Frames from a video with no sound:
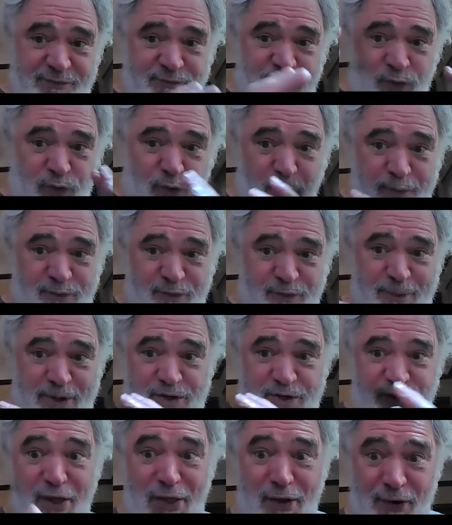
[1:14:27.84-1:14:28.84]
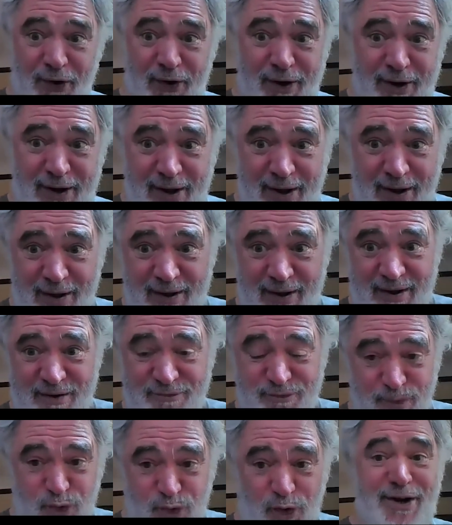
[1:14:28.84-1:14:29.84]
different groups from each other
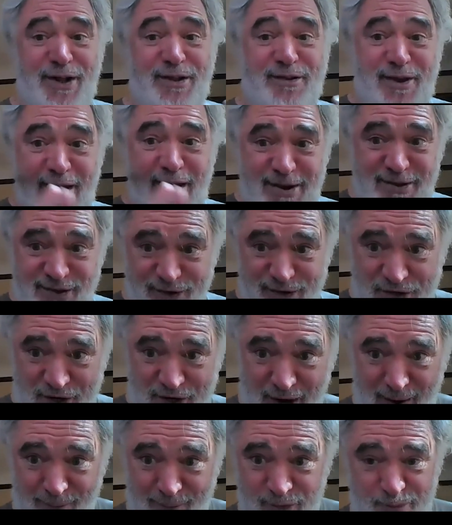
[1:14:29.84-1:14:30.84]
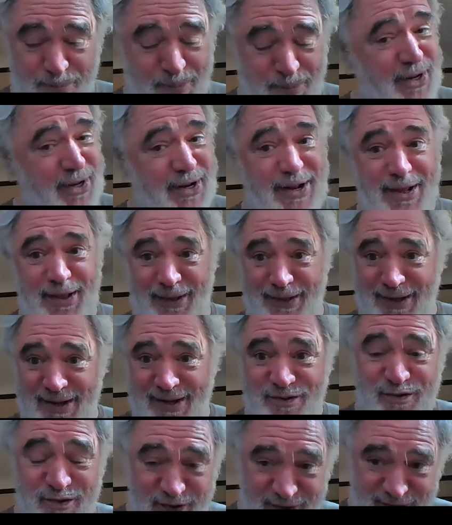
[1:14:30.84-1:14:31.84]
from trying to take their jobs, but it
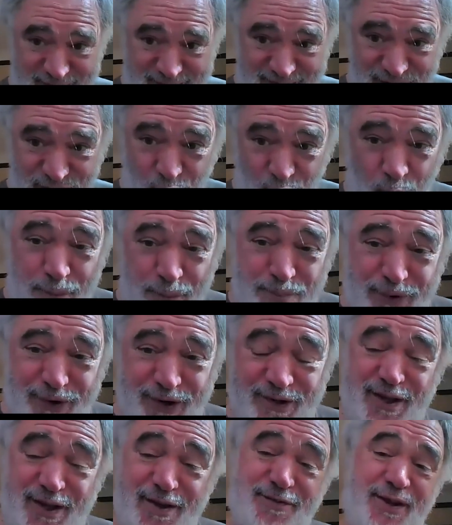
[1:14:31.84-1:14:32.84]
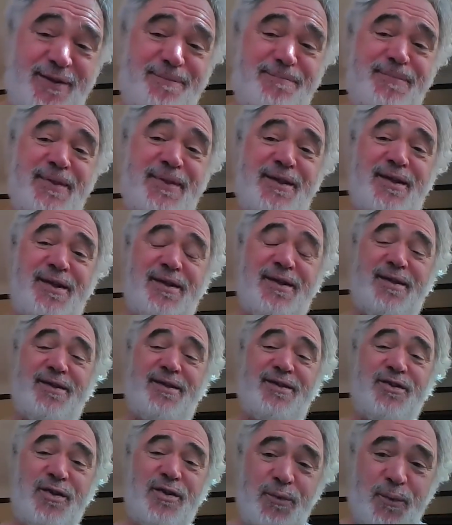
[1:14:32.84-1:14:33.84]
leads to lower productivity,
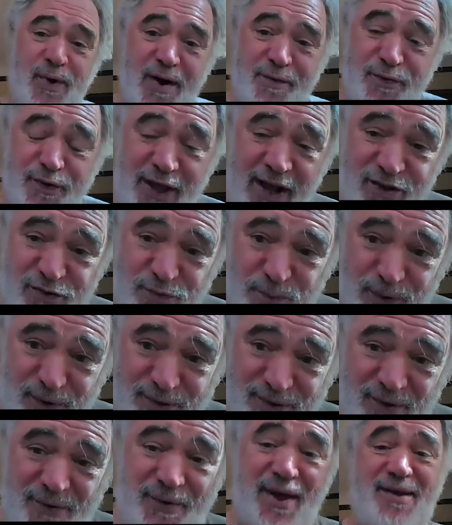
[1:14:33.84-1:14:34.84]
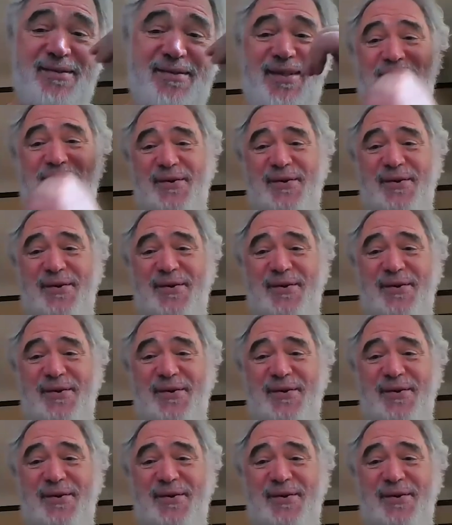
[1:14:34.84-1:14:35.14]
whatever that's worth. Okay,